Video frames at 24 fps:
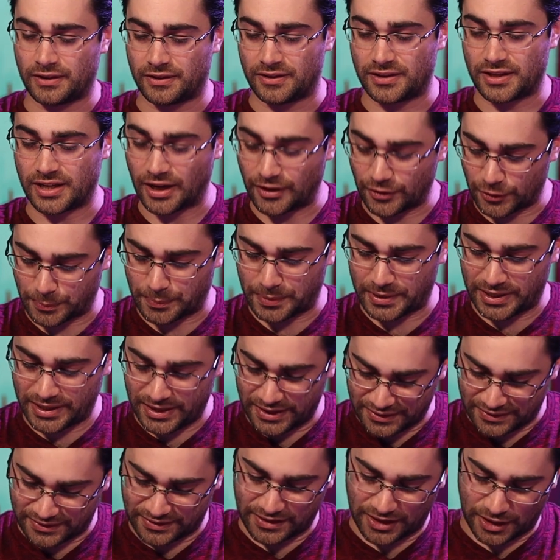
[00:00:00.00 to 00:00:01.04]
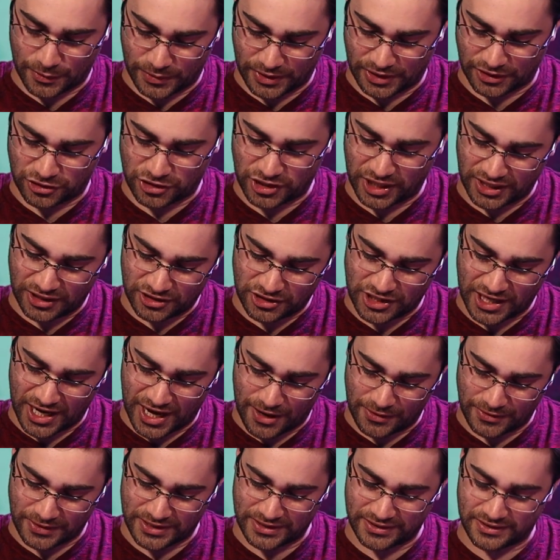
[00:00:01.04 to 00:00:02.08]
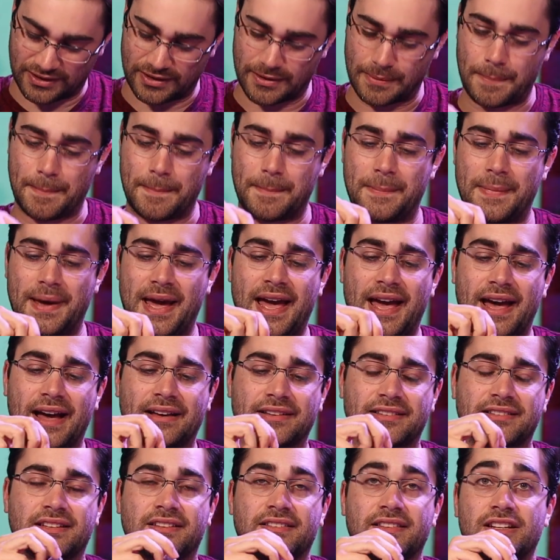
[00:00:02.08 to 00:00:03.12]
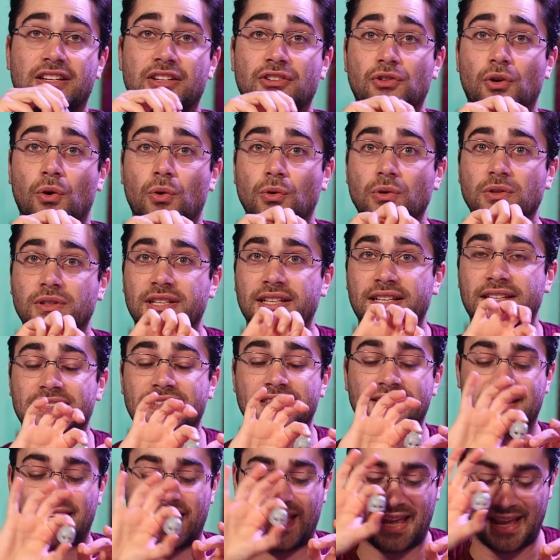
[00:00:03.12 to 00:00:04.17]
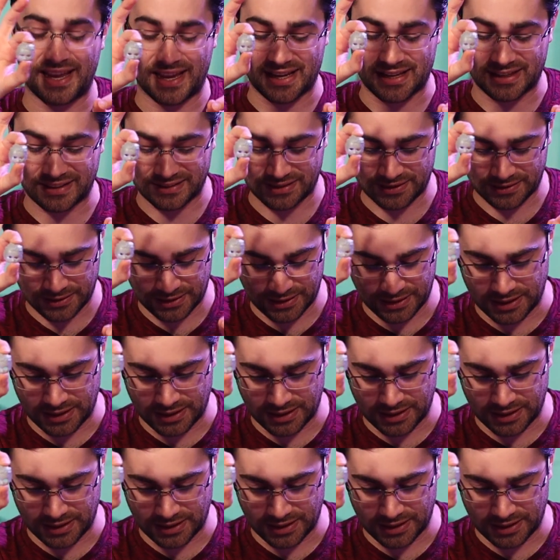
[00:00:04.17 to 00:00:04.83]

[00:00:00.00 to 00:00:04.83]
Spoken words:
The other piece that I want to change out is the mask that he's holding in his hand.